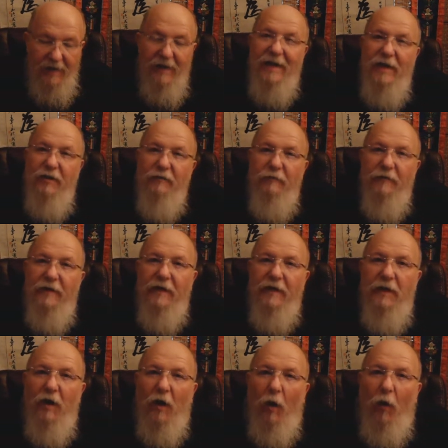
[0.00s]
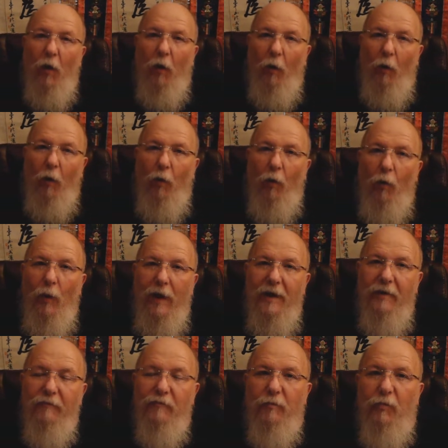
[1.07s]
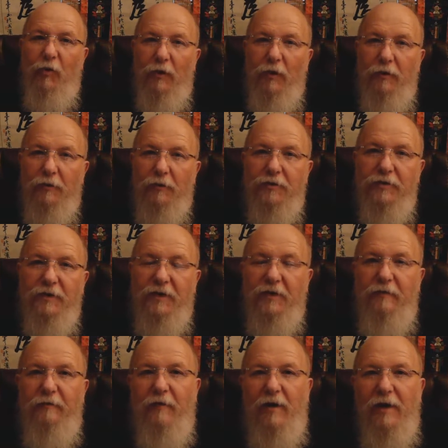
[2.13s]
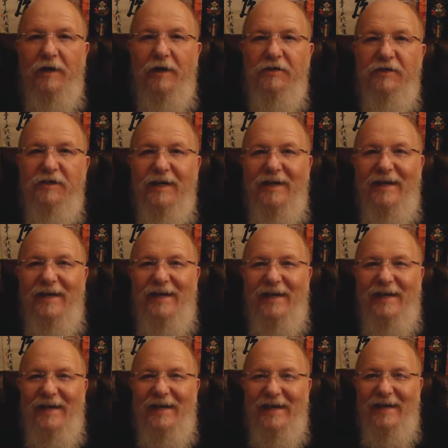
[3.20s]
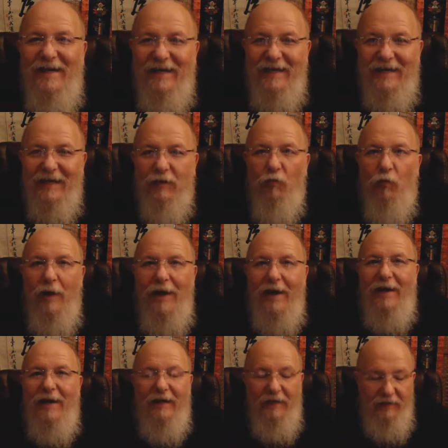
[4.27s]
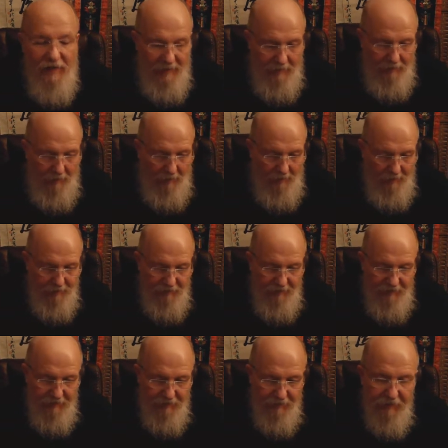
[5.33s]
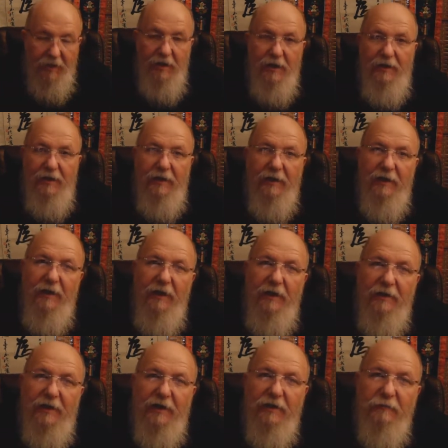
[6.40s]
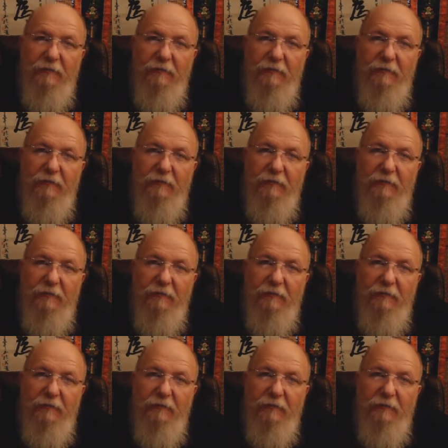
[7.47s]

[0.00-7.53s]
He invented a whole way of approach that defines any way that logic is done, that